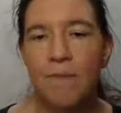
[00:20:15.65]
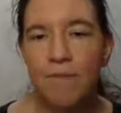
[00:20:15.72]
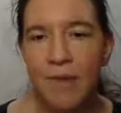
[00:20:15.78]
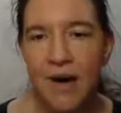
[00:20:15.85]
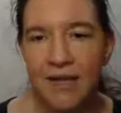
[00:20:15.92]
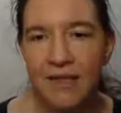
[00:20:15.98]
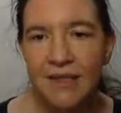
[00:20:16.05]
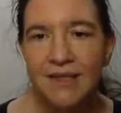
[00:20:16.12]

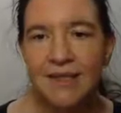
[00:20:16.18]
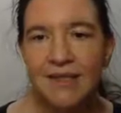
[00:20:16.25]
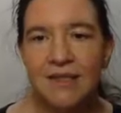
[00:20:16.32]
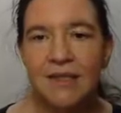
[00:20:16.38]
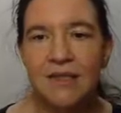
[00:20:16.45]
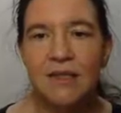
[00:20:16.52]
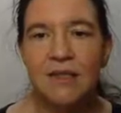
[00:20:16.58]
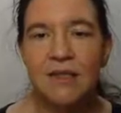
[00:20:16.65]
But
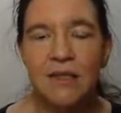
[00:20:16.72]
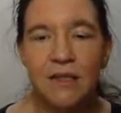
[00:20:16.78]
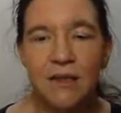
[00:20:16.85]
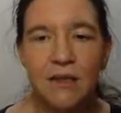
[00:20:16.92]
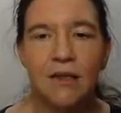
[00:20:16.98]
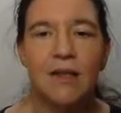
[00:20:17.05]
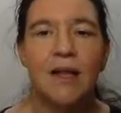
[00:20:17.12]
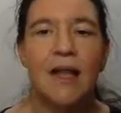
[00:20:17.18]
it is
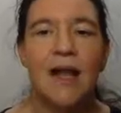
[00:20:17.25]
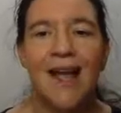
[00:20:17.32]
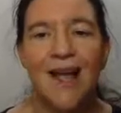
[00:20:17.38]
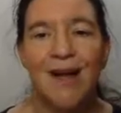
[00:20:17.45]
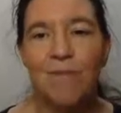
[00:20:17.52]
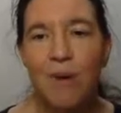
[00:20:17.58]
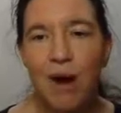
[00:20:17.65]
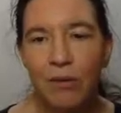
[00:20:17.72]
still
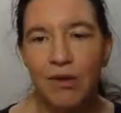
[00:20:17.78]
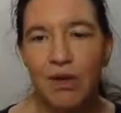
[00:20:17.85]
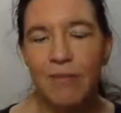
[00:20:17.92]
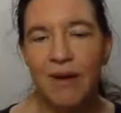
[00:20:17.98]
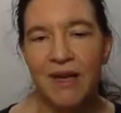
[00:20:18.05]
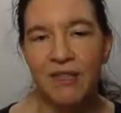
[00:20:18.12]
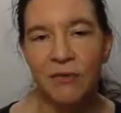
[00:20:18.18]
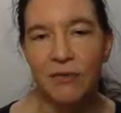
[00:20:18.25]
about the
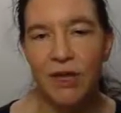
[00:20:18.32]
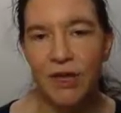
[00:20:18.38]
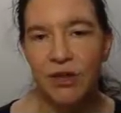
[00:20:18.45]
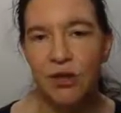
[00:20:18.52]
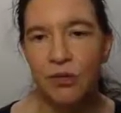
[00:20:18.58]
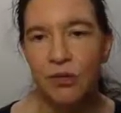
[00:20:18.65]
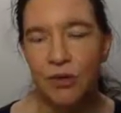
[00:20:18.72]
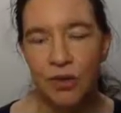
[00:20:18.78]
best we can do.